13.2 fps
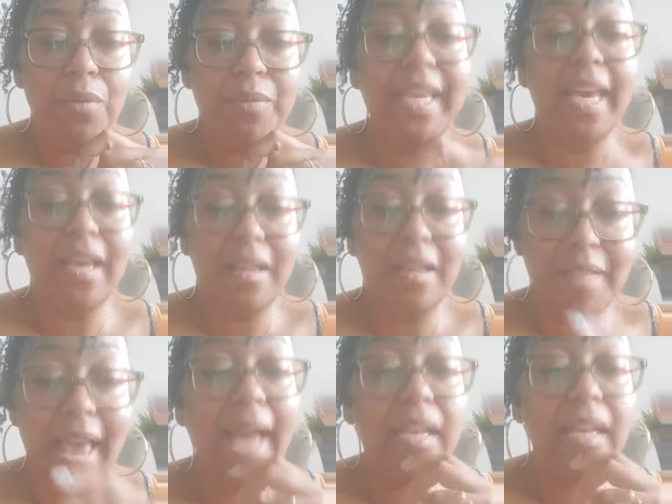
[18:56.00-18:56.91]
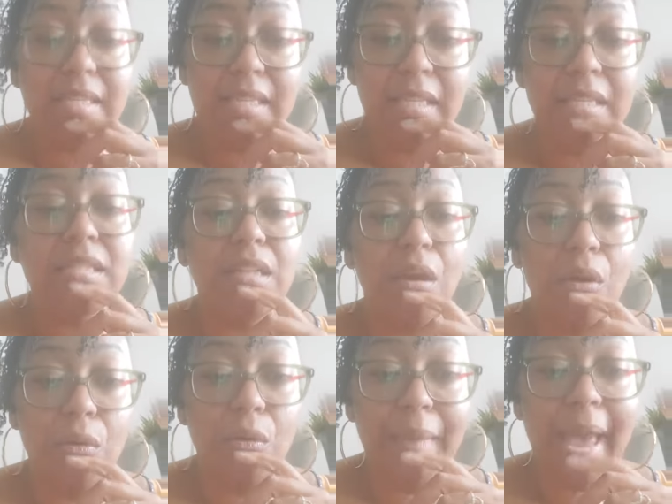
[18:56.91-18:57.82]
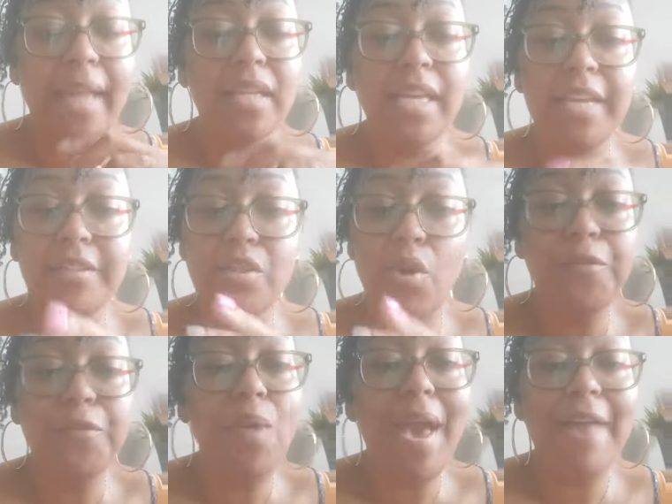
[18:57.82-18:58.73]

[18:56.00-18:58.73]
Yeah, Allison is dope. So if you